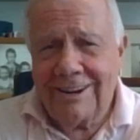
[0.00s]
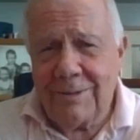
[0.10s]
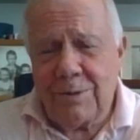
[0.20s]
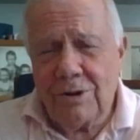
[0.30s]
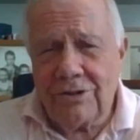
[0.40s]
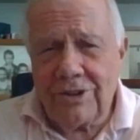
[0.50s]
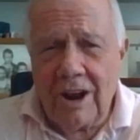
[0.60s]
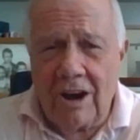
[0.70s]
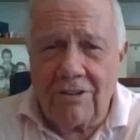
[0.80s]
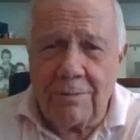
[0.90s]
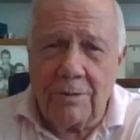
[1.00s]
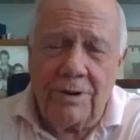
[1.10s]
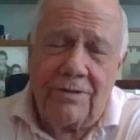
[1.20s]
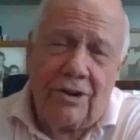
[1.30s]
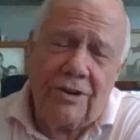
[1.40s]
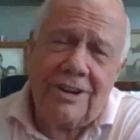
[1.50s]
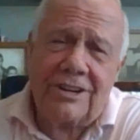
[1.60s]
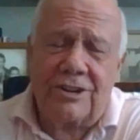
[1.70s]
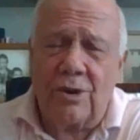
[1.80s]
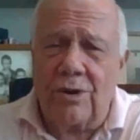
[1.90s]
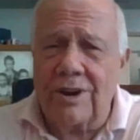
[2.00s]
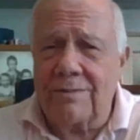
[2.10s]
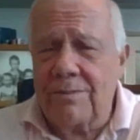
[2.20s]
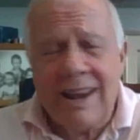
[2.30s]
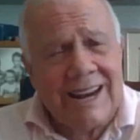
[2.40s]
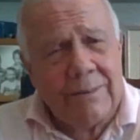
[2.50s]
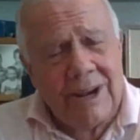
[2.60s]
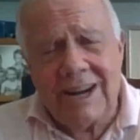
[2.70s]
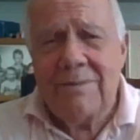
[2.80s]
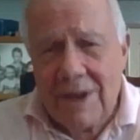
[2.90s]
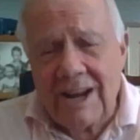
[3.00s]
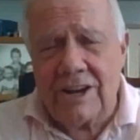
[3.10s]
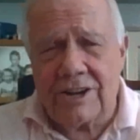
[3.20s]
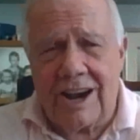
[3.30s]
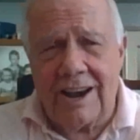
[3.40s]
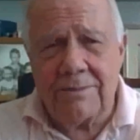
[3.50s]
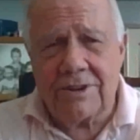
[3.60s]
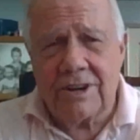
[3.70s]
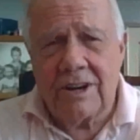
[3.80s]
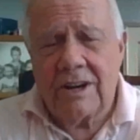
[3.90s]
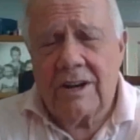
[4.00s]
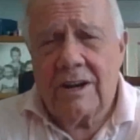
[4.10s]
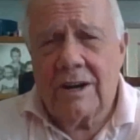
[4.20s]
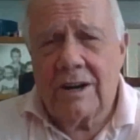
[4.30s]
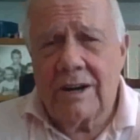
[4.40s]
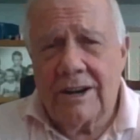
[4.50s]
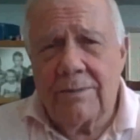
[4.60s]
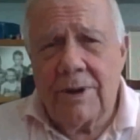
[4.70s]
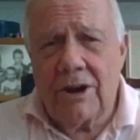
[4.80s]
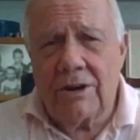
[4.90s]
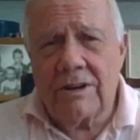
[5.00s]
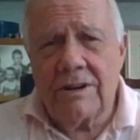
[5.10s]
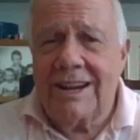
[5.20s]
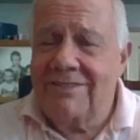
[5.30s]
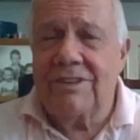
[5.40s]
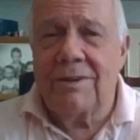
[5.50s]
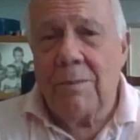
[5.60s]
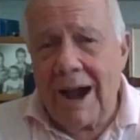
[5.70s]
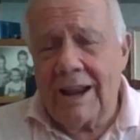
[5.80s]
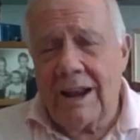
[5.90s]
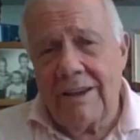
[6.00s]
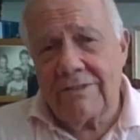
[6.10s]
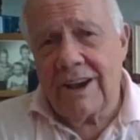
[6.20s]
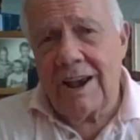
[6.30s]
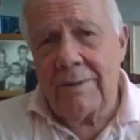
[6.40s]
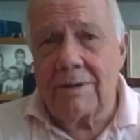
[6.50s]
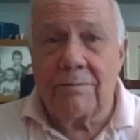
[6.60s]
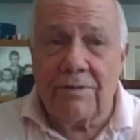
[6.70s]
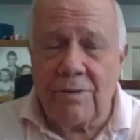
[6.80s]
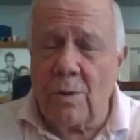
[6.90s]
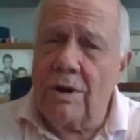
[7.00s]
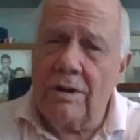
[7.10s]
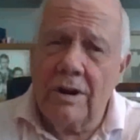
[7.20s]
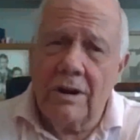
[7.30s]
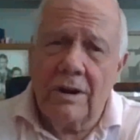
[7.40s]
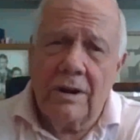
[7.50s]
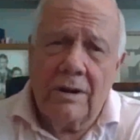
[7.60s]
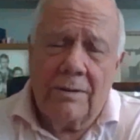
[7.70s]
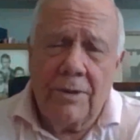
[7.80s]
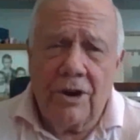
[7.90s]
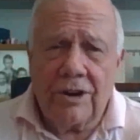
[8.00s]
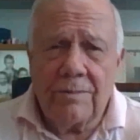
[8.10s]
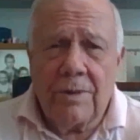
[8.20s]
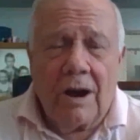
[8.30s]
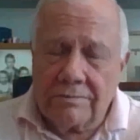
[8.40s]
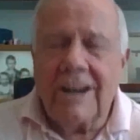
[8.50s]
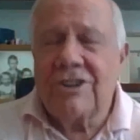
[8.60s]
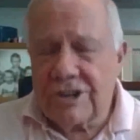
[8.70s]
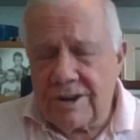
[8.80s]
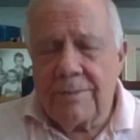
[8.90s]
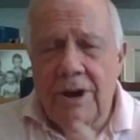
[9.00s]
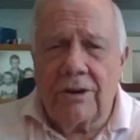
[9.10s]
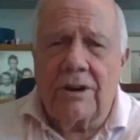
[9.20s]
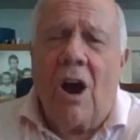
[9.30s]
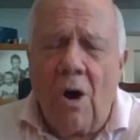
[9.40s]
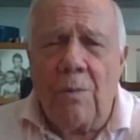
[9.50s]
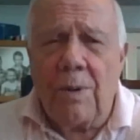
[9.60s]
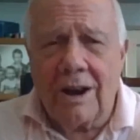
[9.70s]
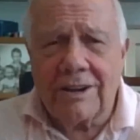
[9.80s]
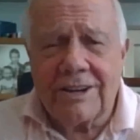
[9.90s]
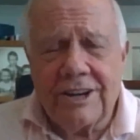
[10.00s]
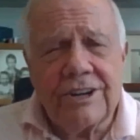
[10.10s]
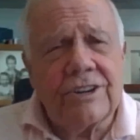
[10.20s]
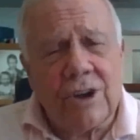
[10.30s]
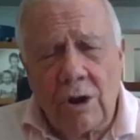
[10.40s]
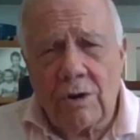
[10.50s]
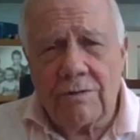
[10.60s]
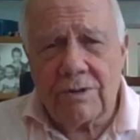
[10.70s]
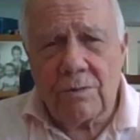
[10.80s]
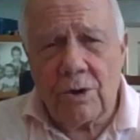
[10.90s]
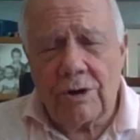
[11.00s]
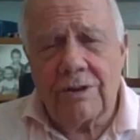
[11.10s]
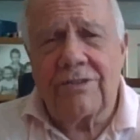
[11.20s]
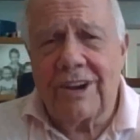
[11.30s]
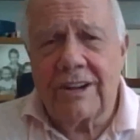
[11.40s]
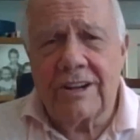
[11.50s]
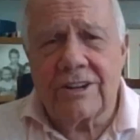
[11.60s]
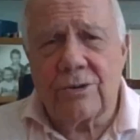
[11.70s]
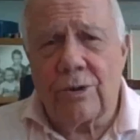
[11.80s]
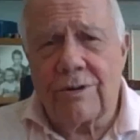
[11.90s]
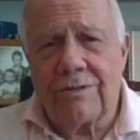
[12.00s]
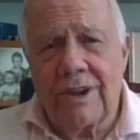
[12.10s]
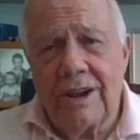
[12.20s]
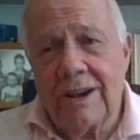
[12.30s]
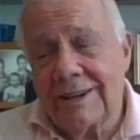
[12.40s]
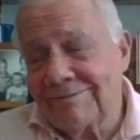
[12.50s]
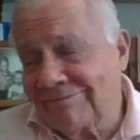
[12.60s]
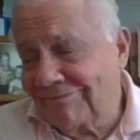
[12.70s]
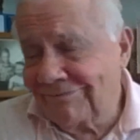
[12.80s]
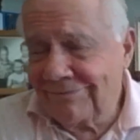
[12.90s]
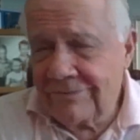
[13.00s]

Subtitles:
he pulls it off. But we've heard this story many, many, many times in America, even in my lifetime and before. Not just America, all politicians all over the world have said this sort of thing. And